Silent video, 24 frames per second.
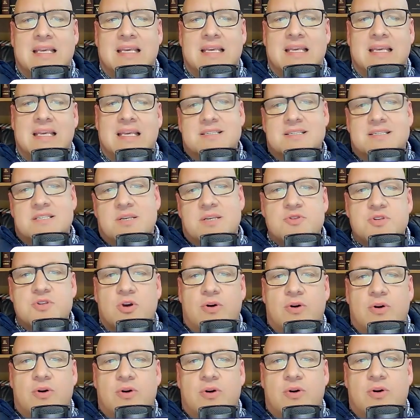Some years ago,
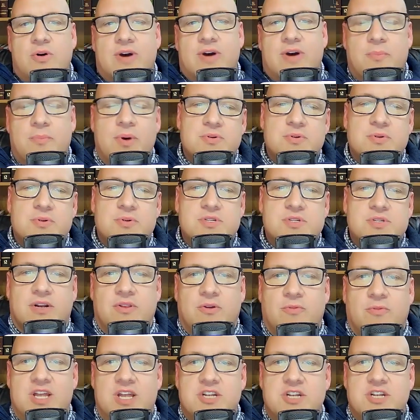I saw a bumper sticker that
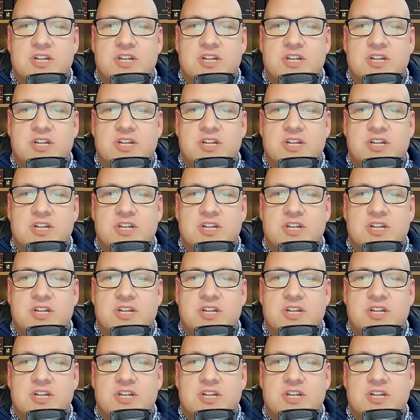read,